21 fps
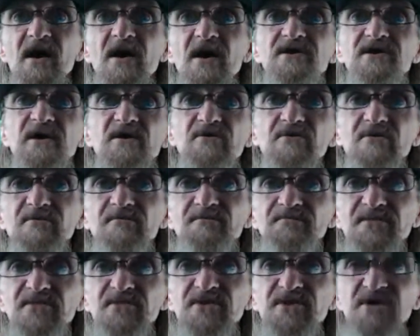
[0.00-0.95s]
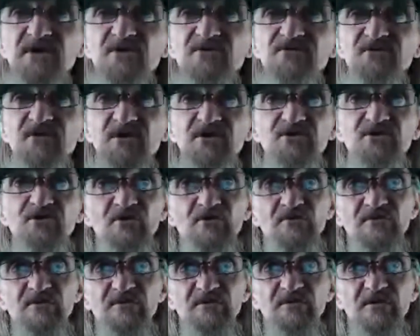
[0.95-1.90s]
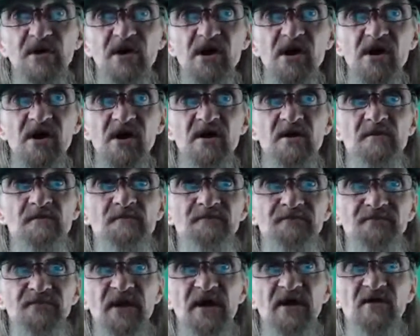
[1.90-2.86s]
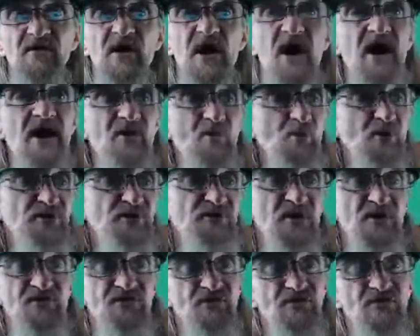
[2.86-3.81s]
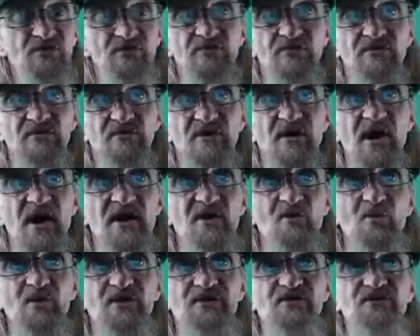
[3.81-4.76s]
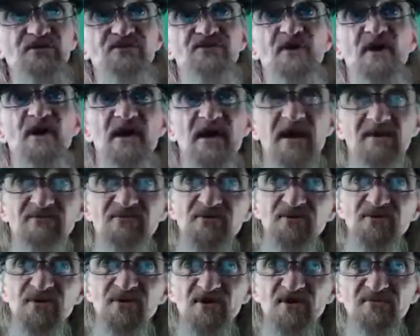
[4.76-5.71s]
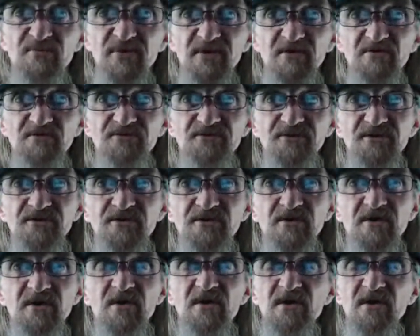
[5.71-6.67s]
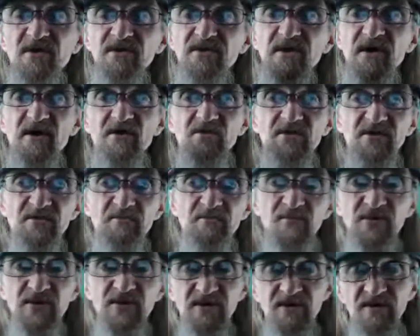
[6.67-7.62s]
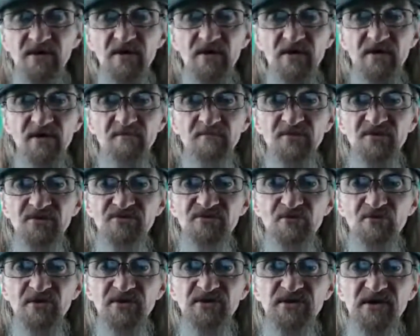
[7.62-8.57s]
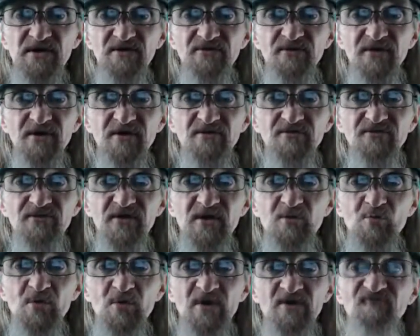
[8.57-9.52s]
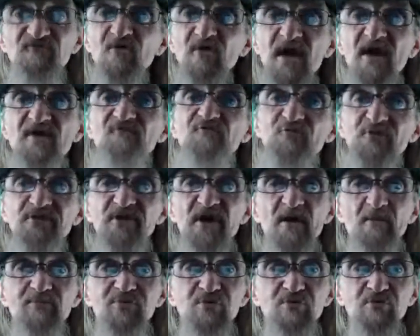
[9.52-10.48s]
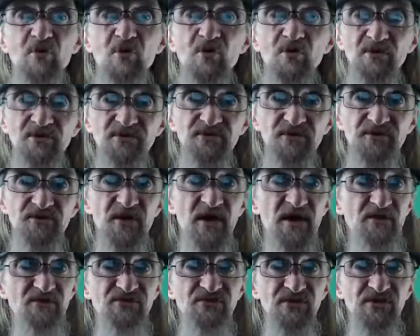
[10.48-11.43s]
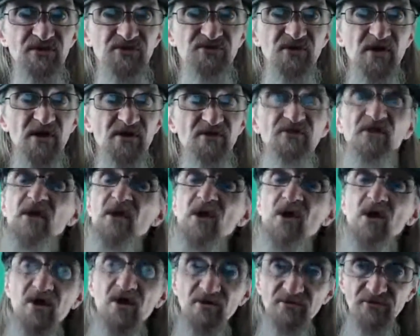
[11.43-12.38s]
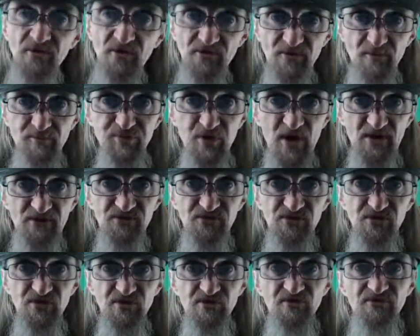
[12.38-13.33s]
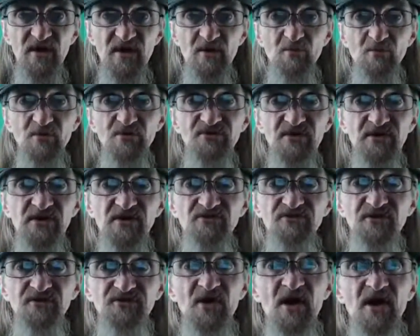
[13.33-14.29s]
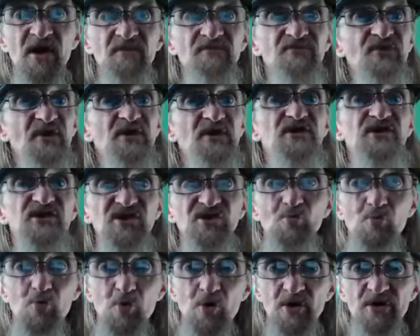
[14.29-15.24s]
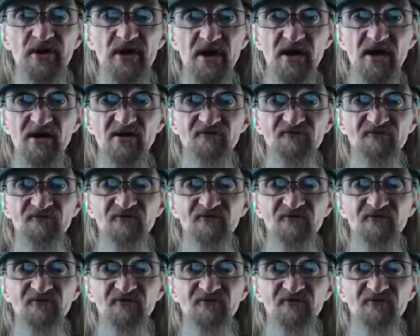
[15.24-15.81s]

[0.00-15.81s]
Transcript: Carol, yes, they do. Now, Iowa doesn't. Iowa does not have the death penalty. Now, in Missouri down there, they went for life without parole and did not seek death, although the prosecutor that was in at the time said he would have.